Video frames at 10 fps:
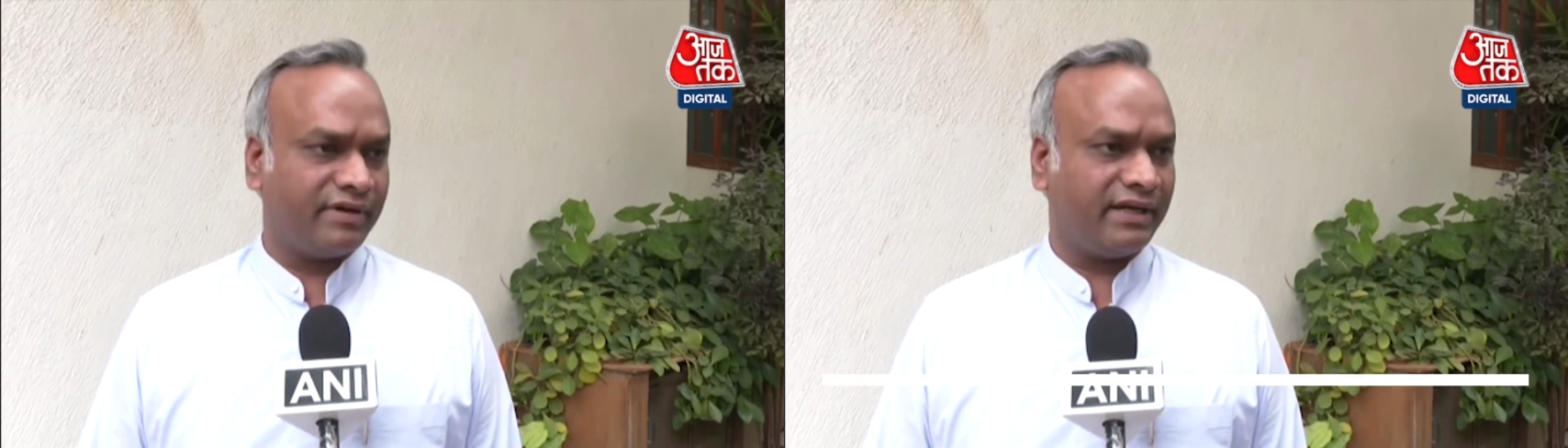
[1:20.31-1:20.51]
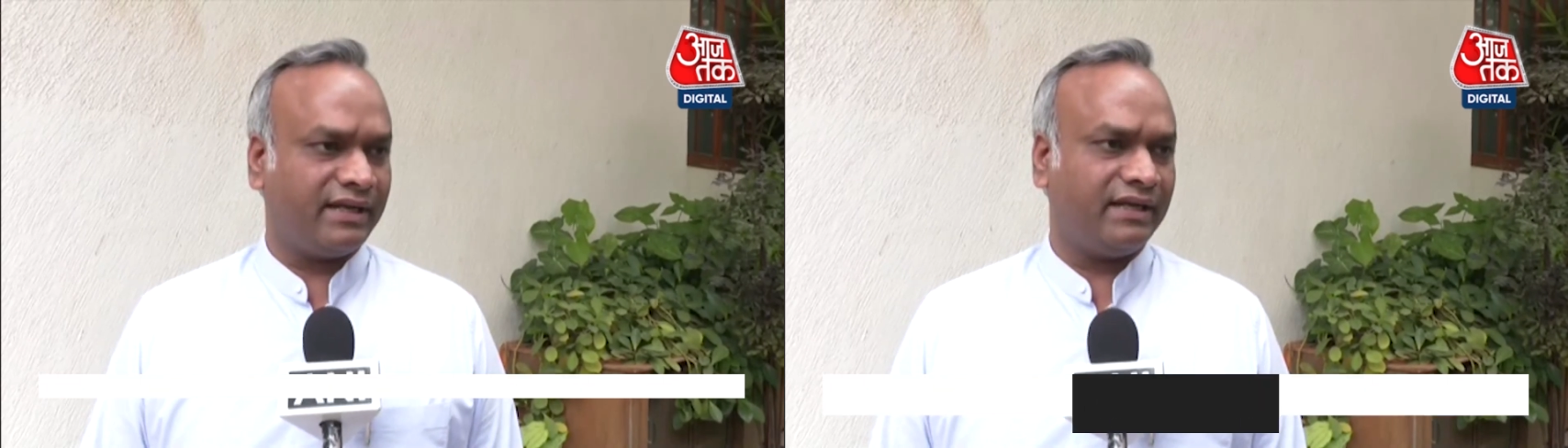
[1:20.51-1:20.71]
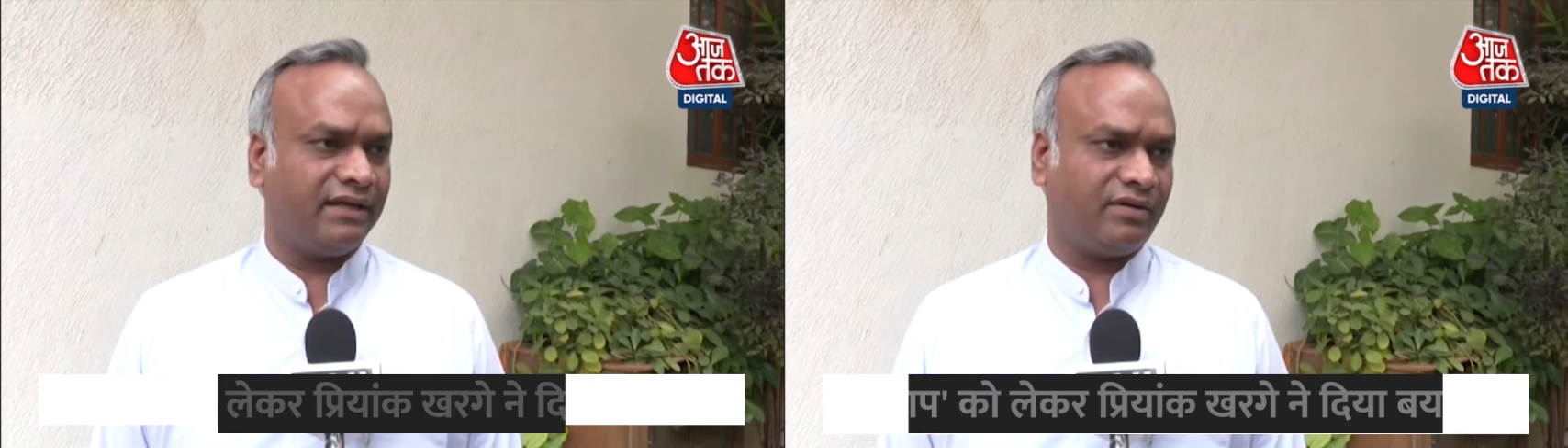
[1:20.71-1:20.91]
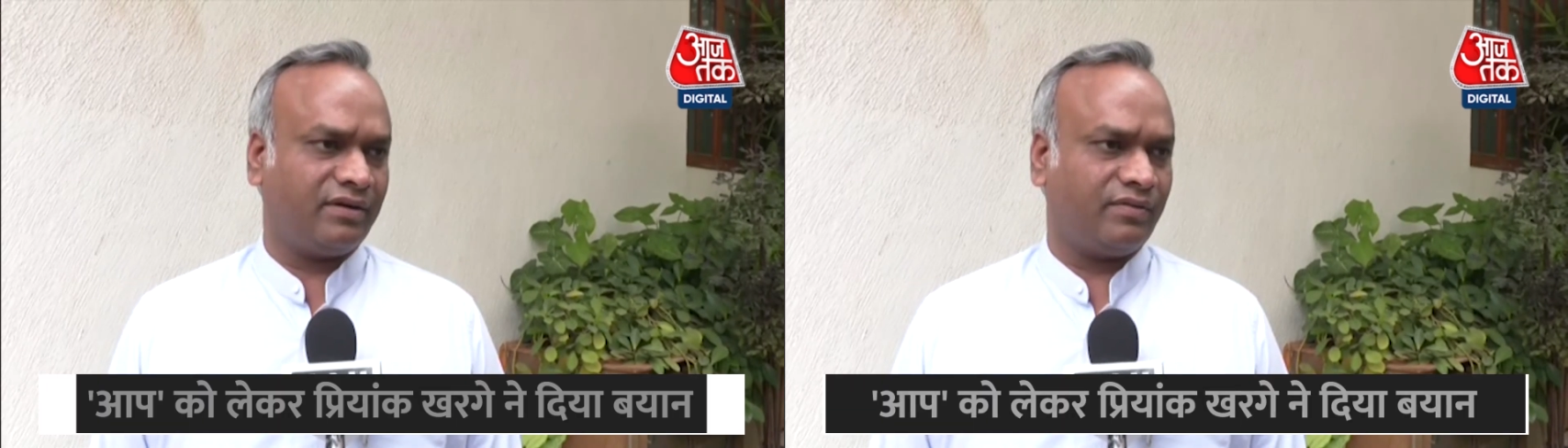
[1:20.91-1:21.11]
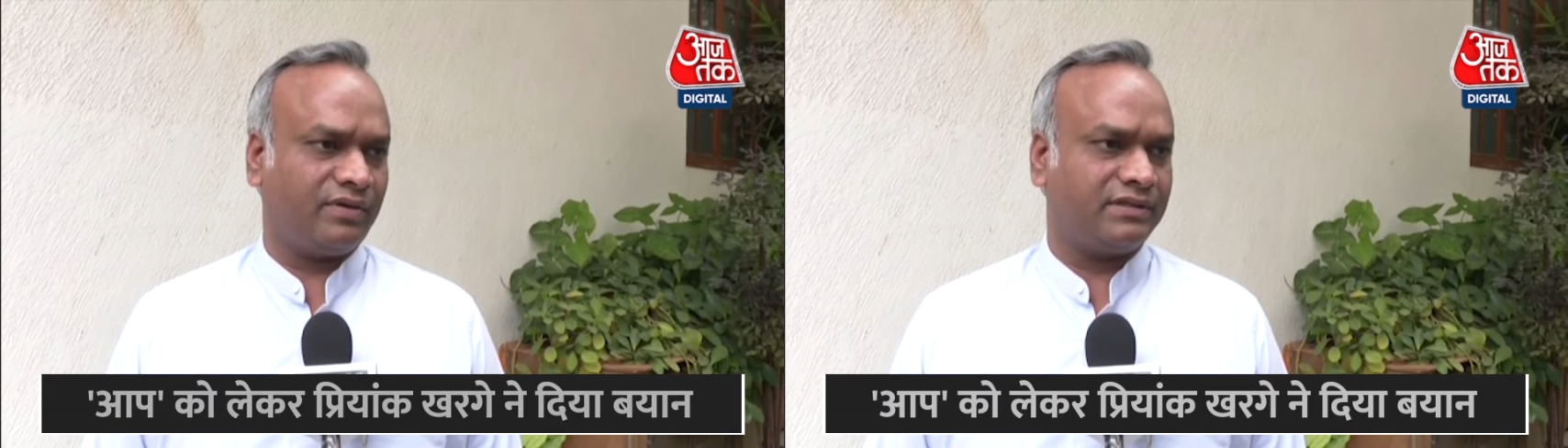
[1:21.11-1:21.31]
very clear
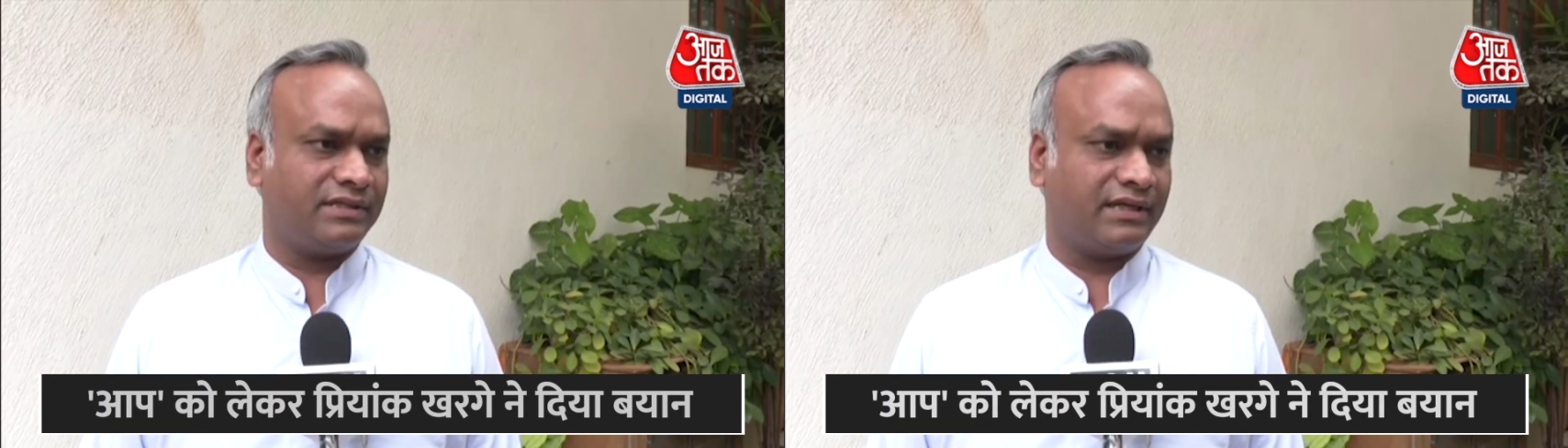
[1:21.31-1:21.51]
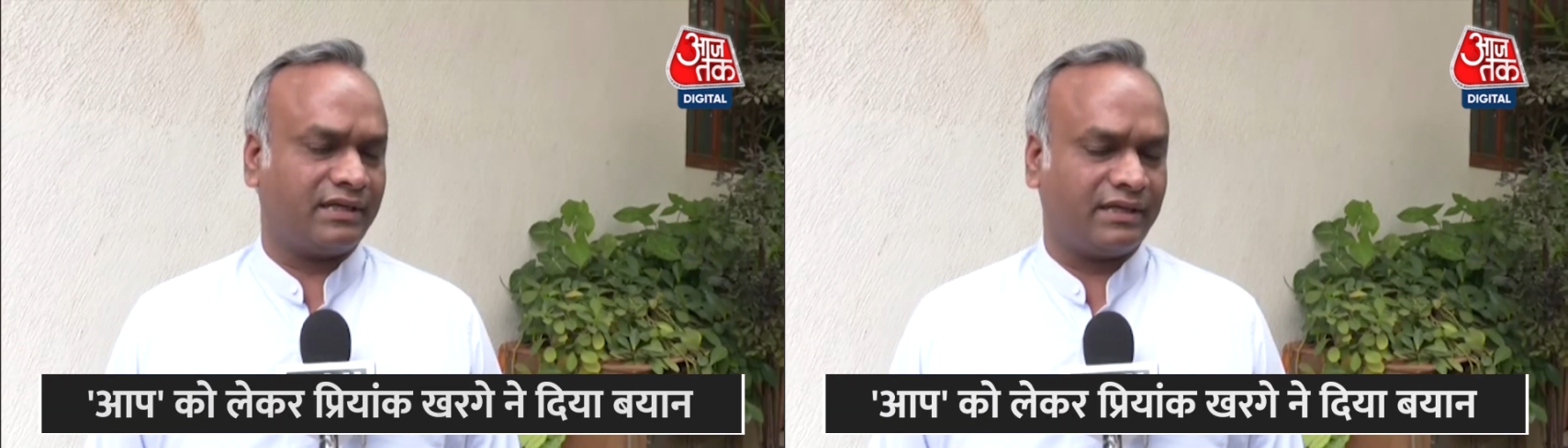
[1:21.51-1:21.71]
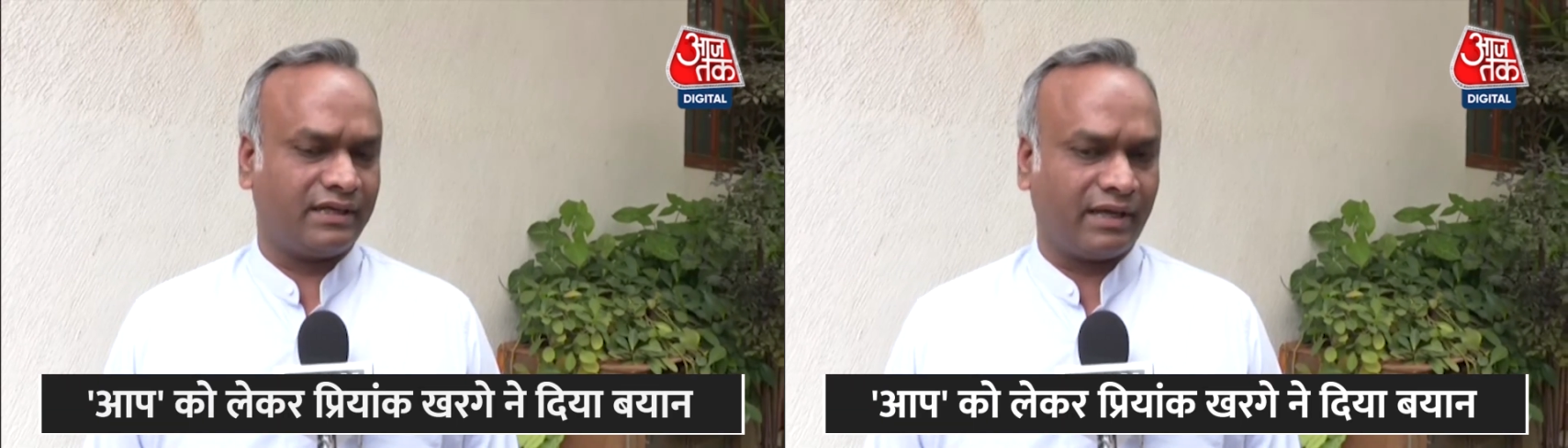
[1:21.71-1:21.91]
on what's uh,